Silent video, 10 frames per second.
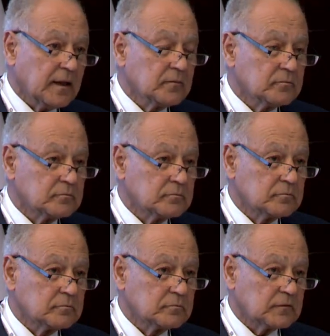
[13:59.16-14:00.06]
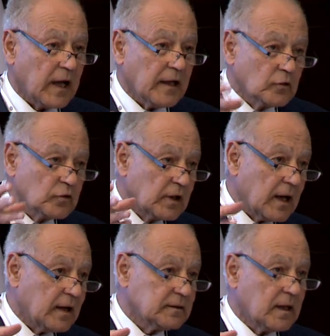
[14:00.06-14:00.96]
polar system?
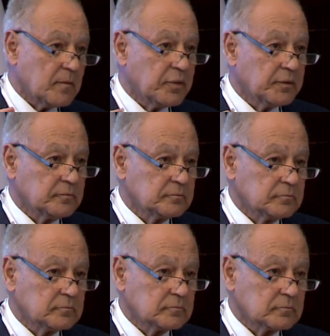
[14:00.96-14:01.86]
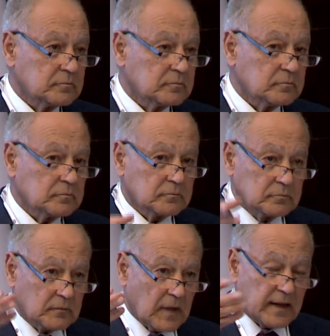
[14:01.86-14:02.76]
Many polars, many
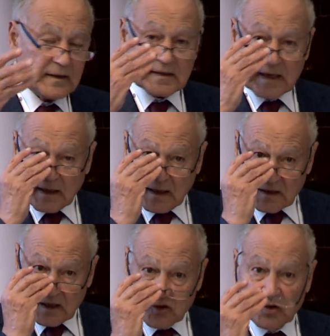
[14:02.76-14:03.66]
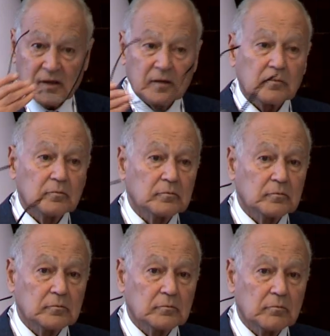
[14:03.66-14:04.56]
systems, like
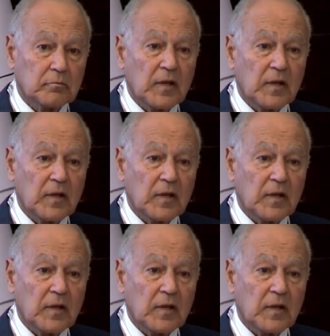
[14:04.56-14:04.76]
Kissinger,